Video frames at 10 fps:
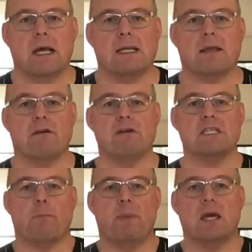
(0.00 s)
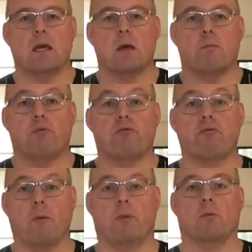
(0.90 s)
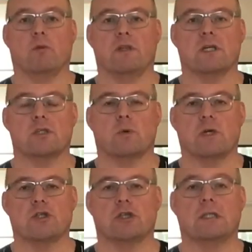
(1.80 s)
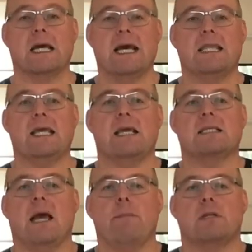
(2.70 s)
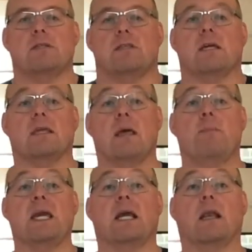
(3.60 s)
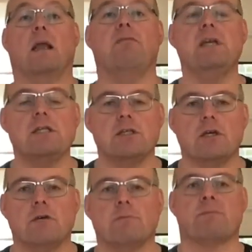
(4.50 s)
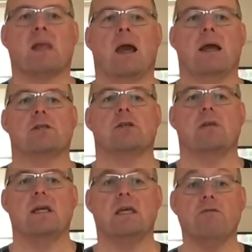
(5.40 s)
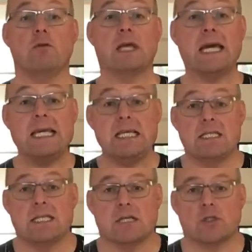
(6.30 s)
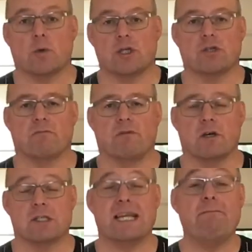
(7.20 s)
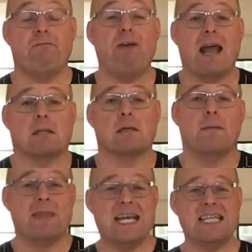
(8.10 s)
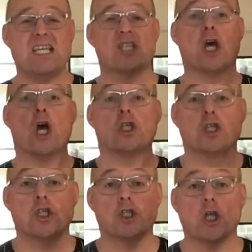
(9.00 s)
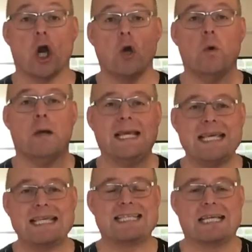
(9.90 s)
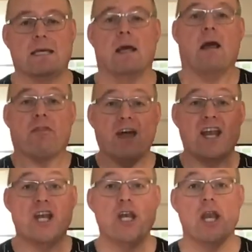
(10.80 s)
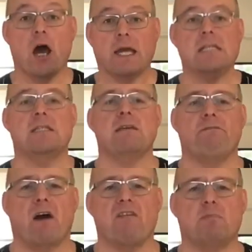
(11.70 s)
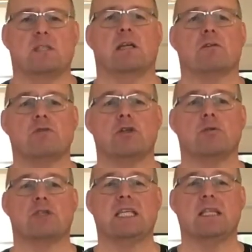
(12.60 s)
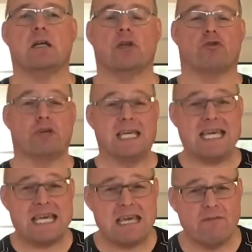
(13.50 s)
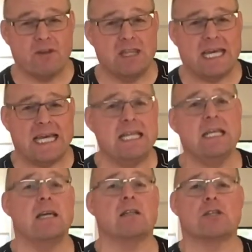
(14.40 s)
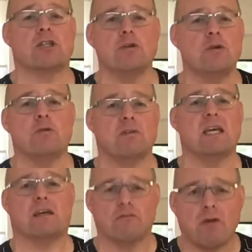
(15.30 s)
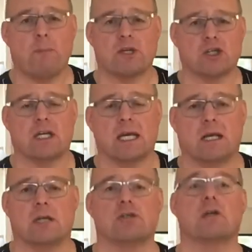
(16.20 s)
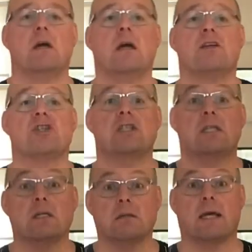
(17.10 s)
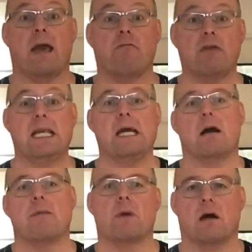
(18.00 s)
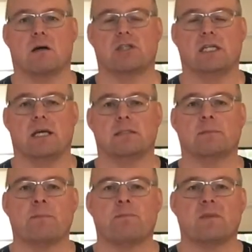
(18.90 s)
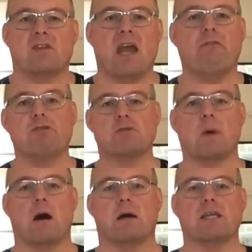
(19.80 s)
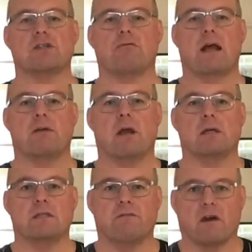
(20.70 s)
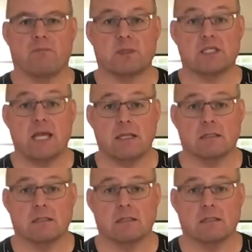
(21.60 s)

Now there is a big problem with this question. The examiners think they're being lovely to you and so they give you the easiest question first. In fact, it is so easy that 95% of students in the country, even the idiots who you think are rubbish at English, still get really high marks in it. The average mark is around 95%.